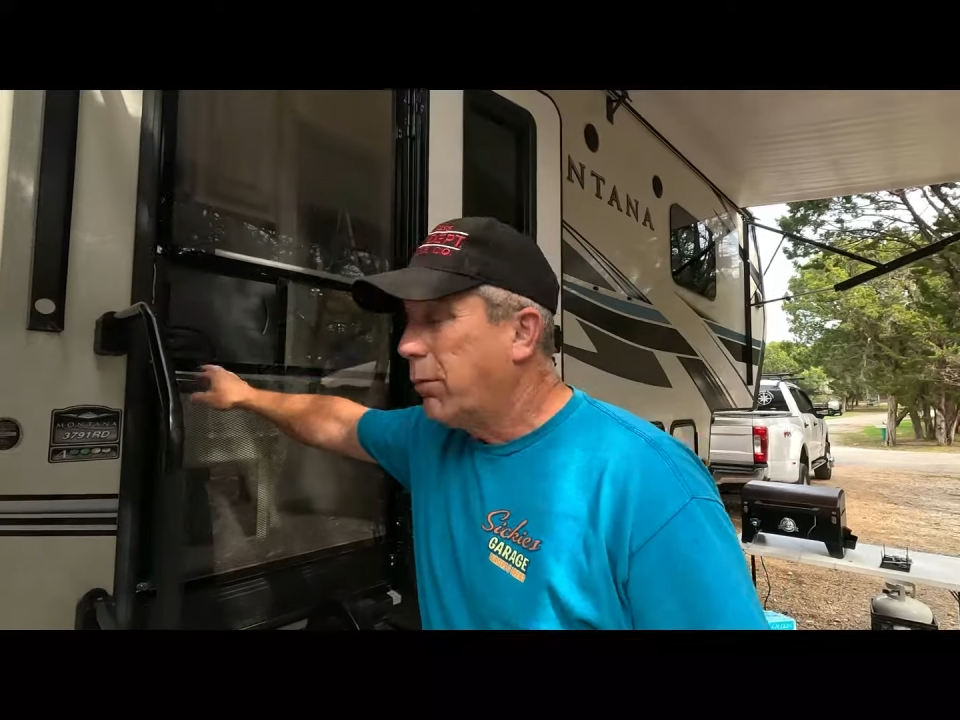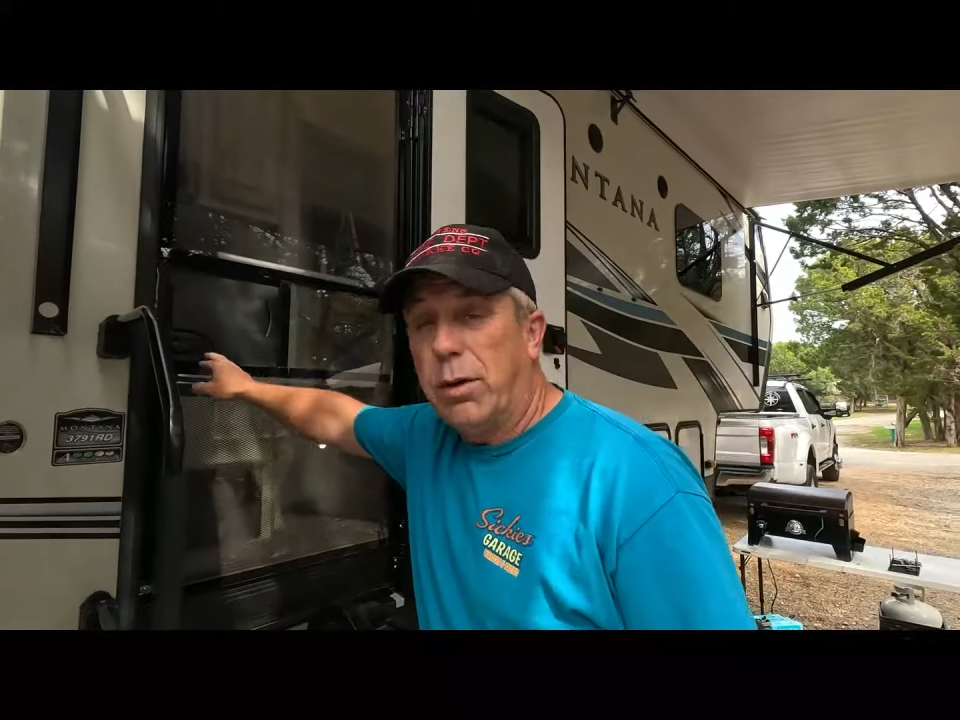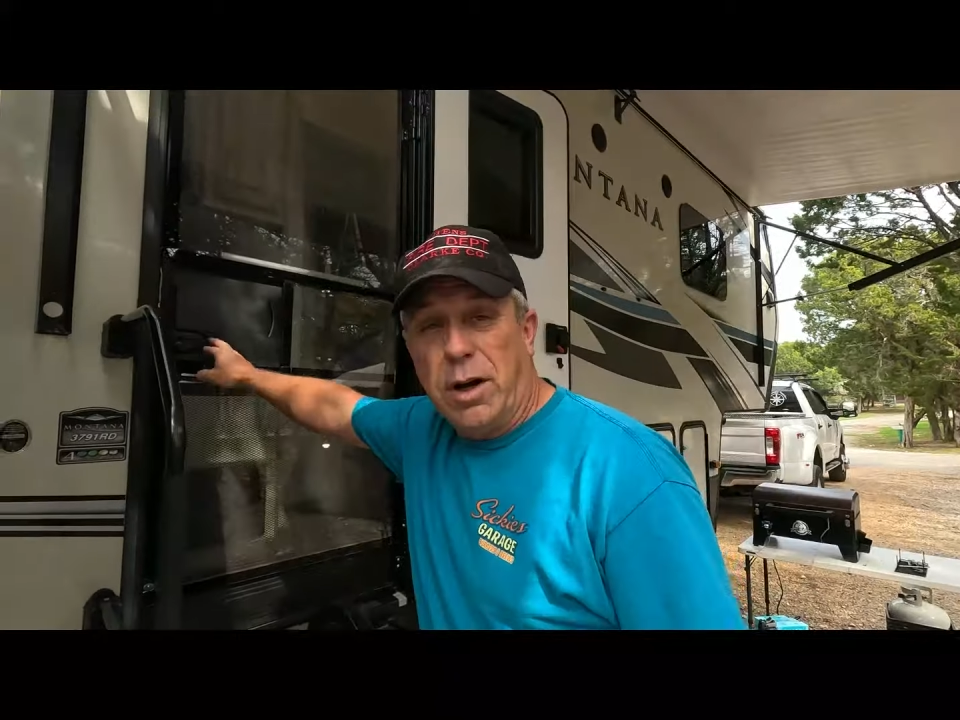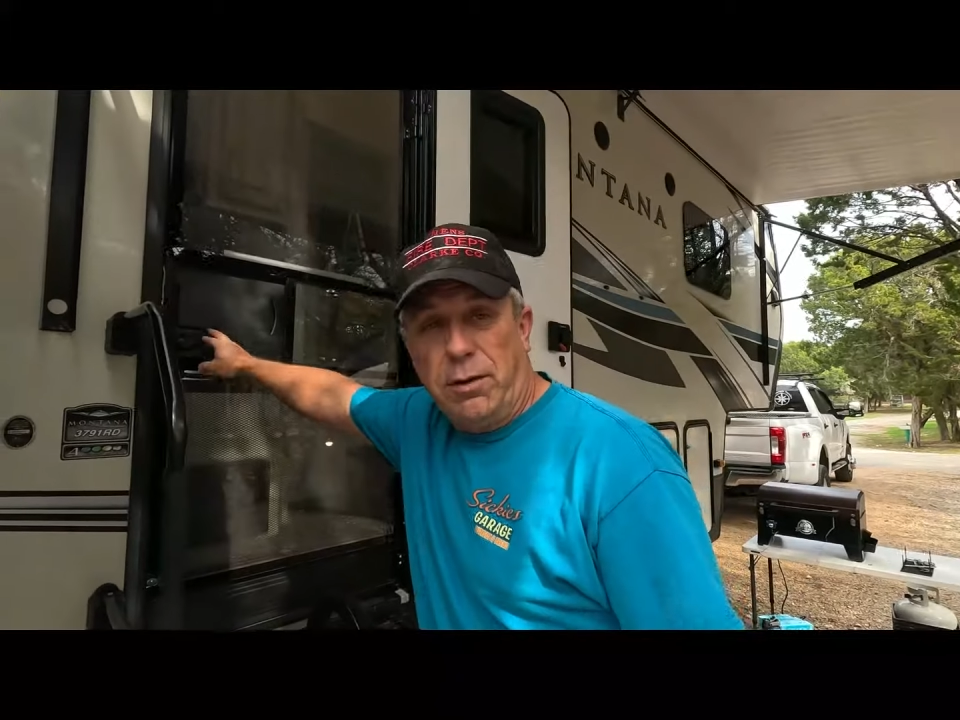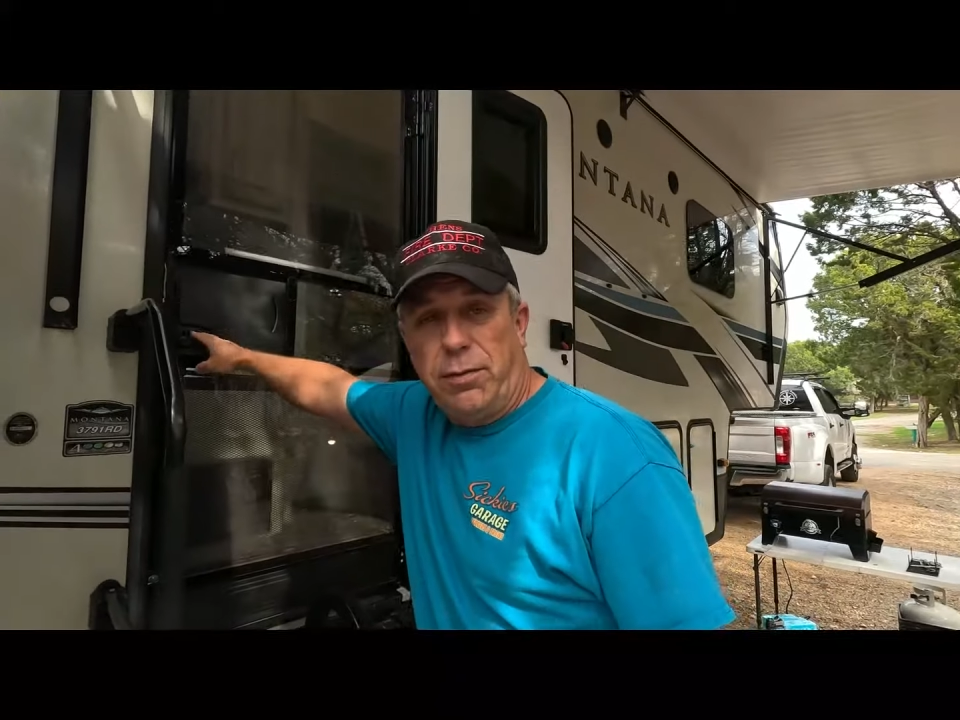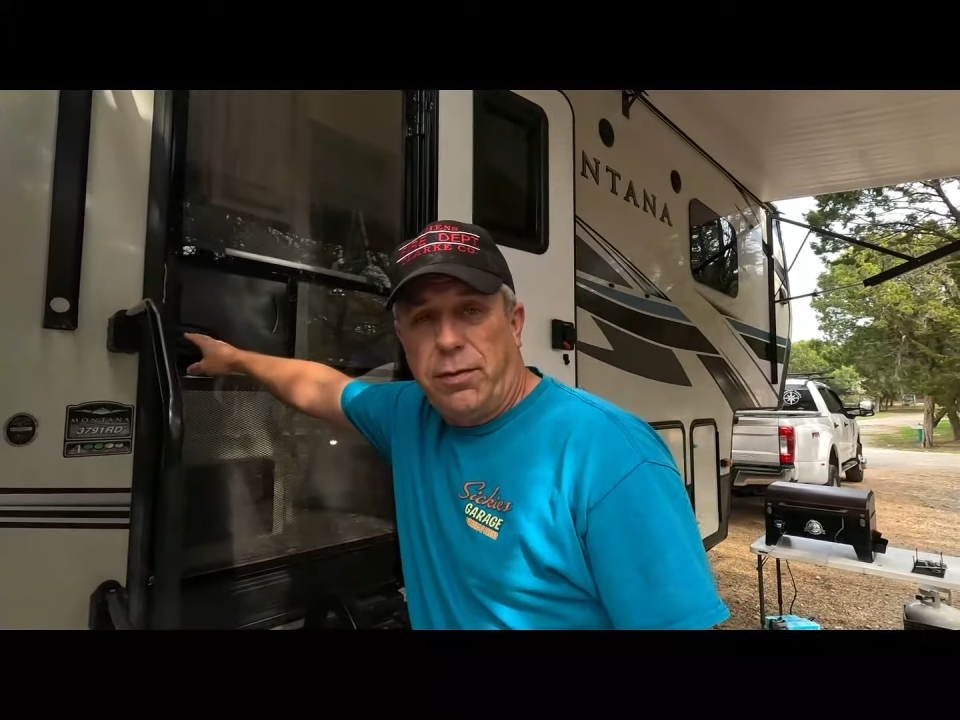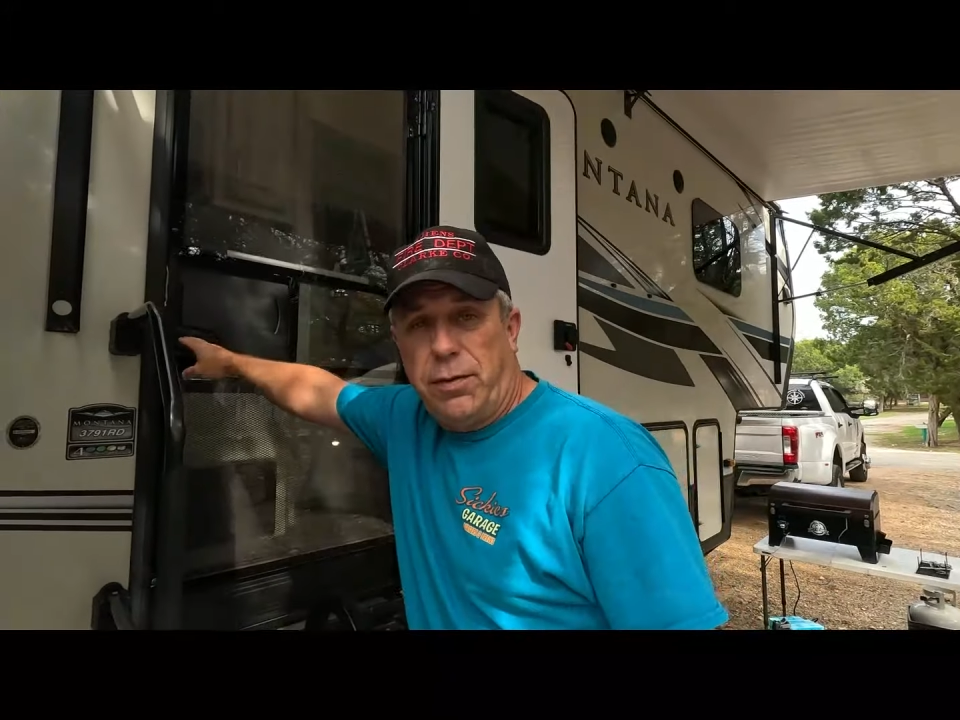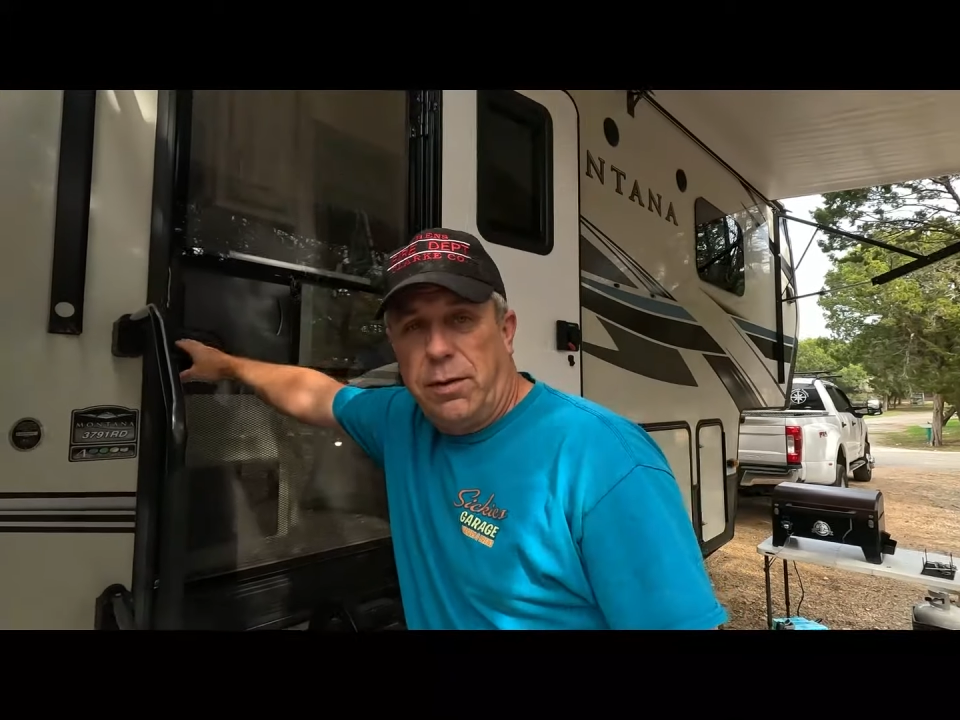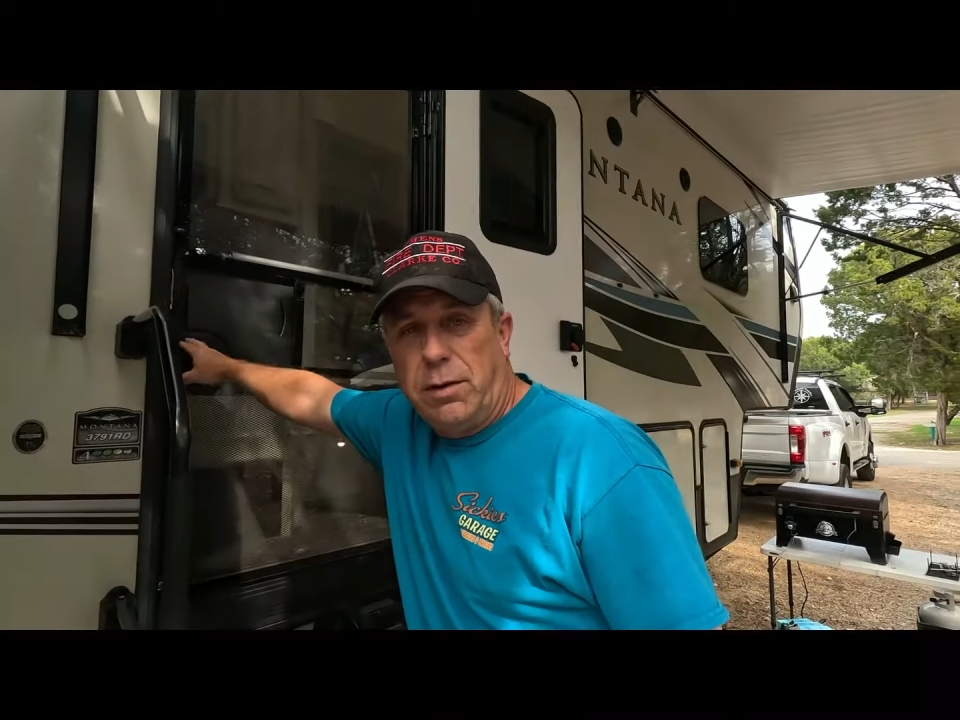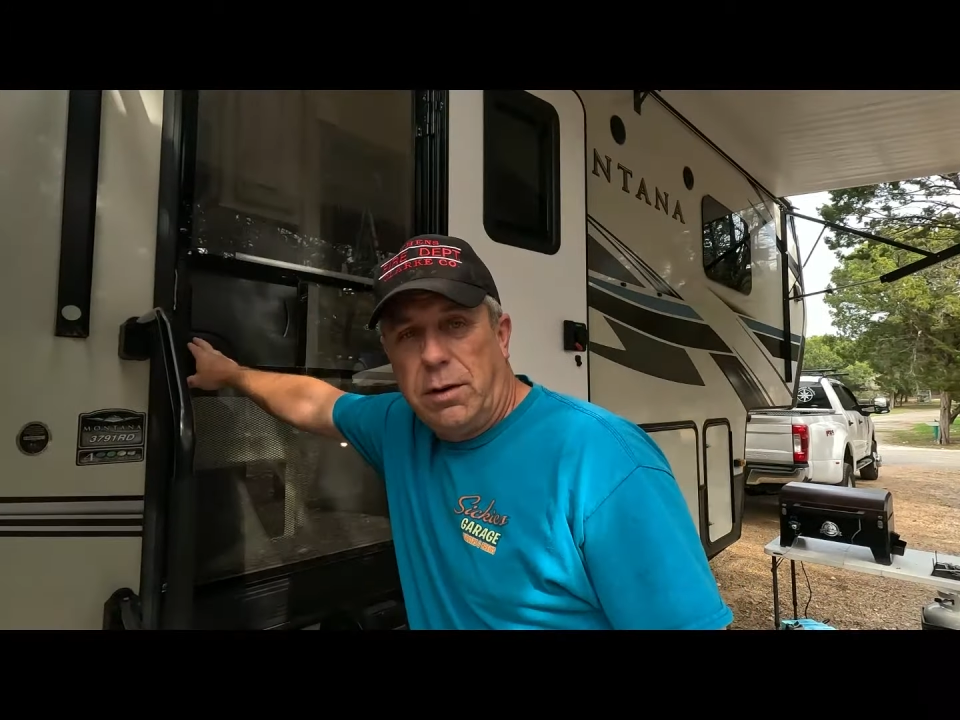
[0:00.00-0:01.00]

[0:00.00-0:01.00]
rough